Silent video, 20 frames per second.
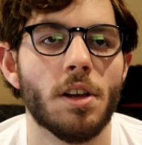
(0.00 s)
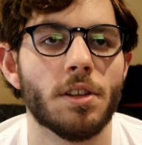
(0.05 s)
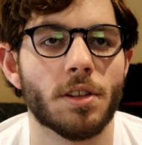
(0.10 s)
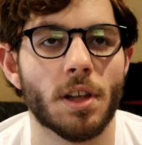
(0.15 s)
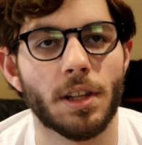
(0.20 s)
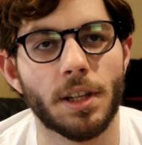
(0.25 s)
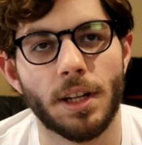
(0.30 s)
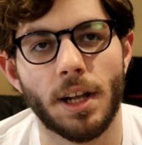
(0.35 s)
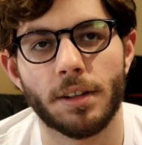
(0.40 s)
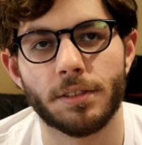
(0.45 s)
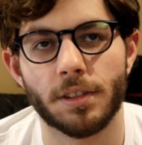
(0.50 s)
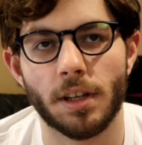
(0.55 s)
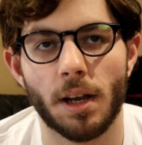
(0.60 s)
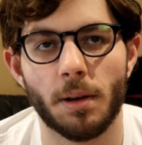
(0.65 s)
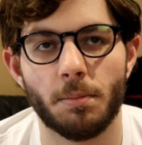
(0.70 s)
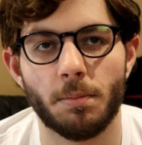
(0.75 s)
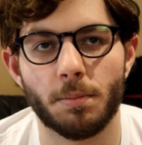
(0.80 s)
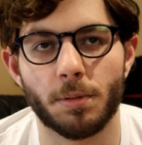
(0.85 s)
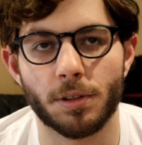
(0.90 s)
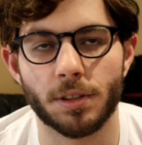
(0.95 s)
So then after
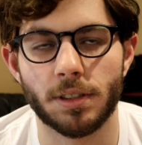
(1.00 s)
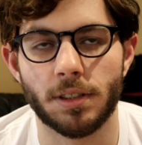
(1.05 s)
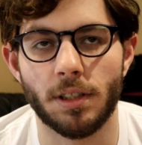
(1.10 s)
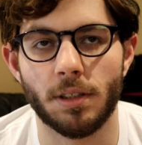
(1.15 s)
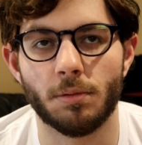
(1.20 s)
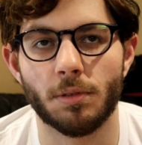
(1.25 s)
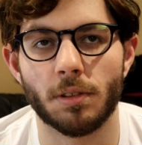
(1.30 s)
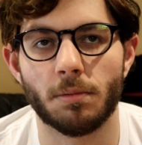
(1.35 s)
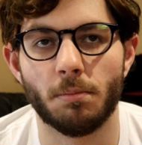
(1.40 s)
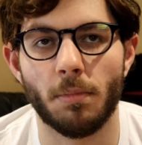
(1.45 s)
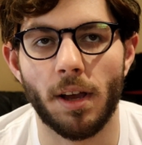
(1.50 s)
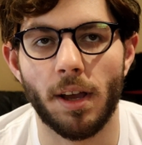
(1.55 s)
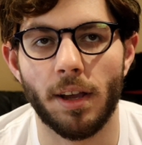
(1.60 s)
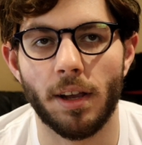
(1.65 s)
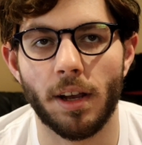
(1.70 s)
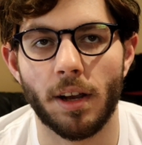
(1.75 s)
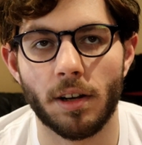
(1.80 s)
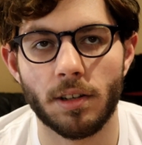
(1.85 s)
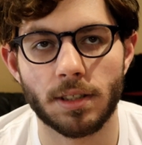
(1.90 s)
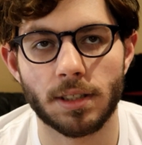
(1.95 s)
I proceed with
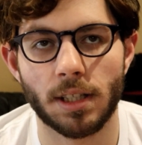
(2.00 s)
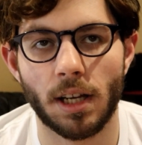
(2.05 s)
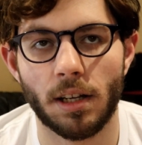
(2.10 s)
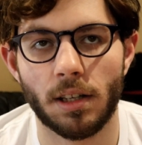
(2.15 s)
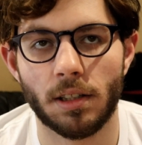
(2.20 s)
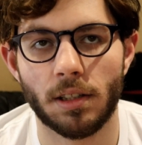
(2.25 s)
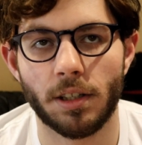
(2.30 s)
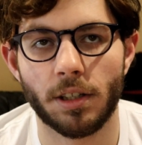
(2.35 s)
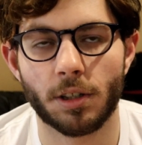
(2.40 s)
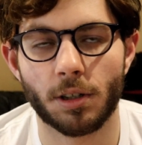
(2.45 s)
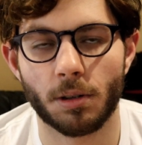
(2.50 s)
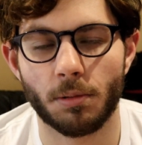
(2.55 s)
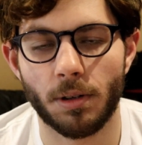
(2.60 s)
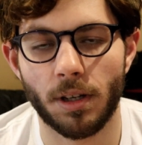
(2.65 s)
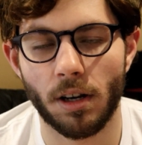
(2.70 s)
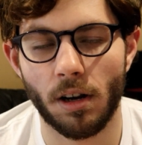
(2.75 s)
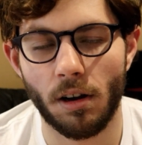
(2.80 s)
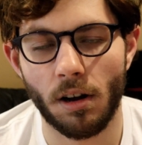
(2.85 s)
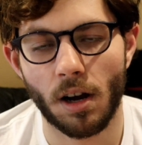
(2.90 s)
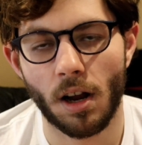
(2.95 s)
my hairstyling
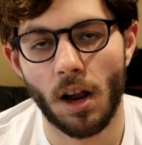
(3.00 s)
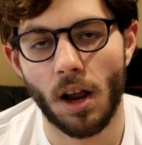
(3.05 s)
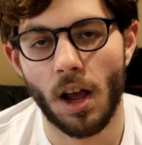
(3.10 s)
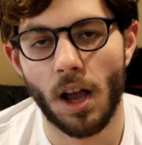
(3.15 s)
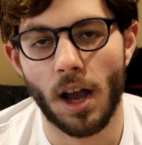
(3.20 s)
career,